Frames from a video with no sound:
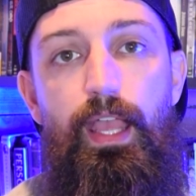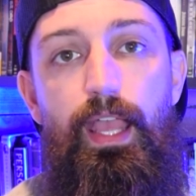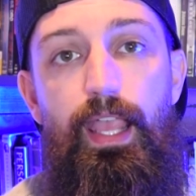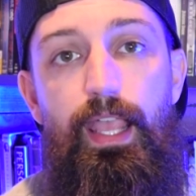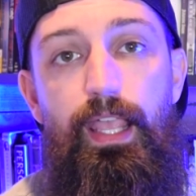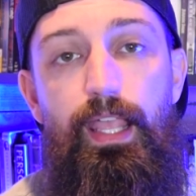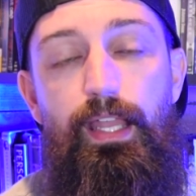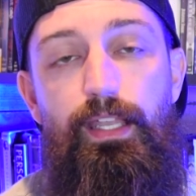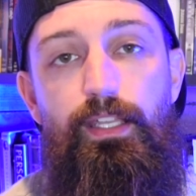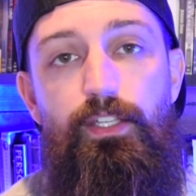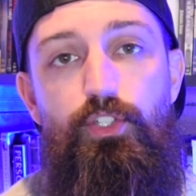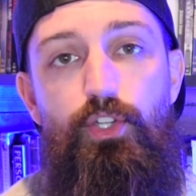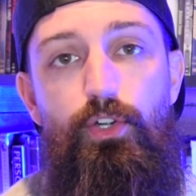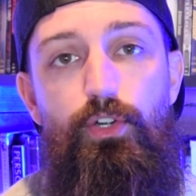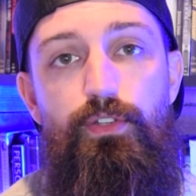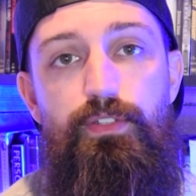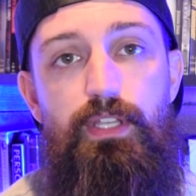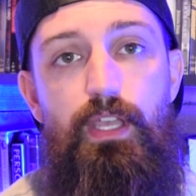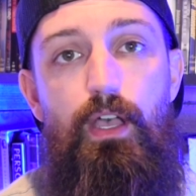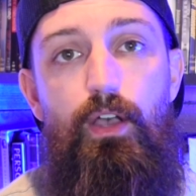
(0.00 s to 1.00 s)
And it
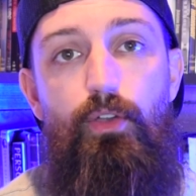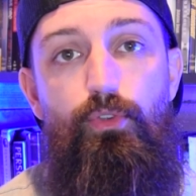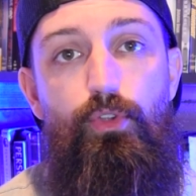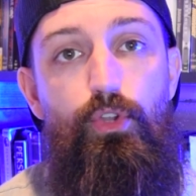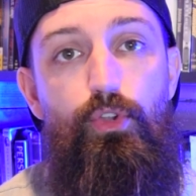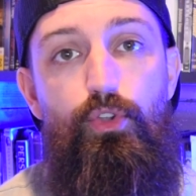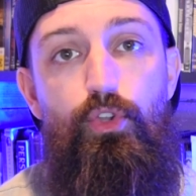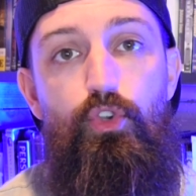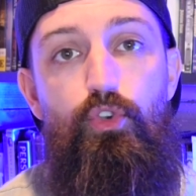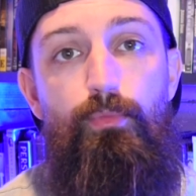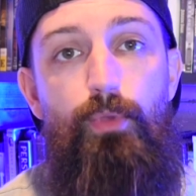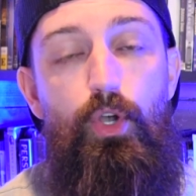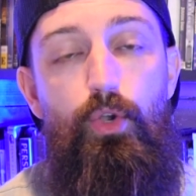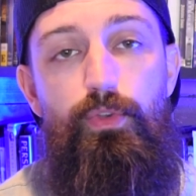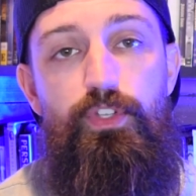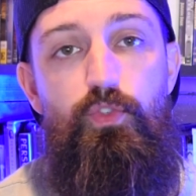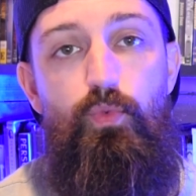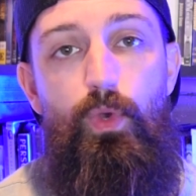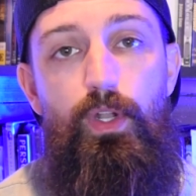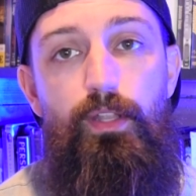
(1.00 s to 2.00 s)
turns out Kakumo
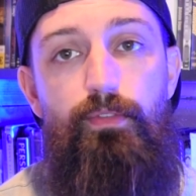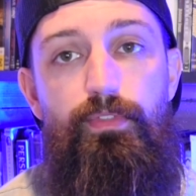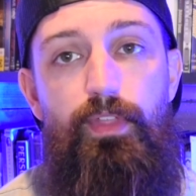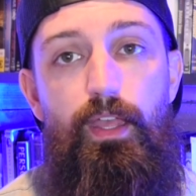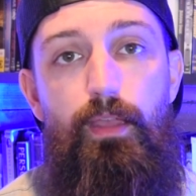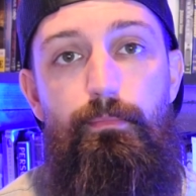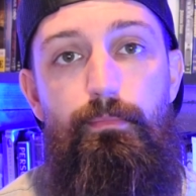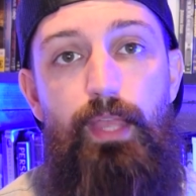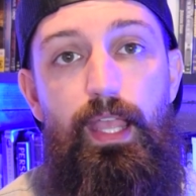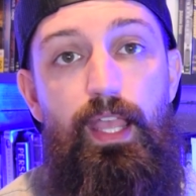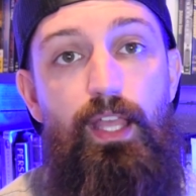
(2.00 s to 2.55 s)
is one of them,